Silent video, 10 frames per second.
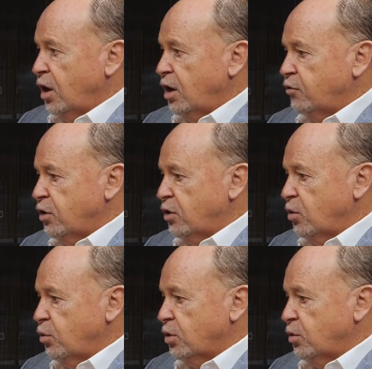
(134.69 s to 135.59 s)
And if you
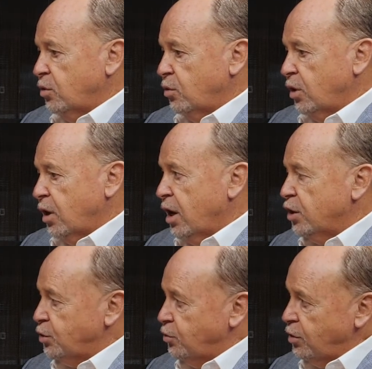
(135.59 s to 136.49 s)
think what you were doing
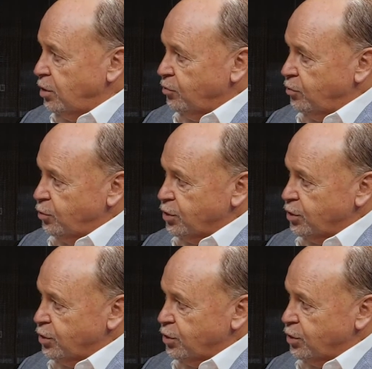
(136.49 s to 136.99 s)
last year or the year before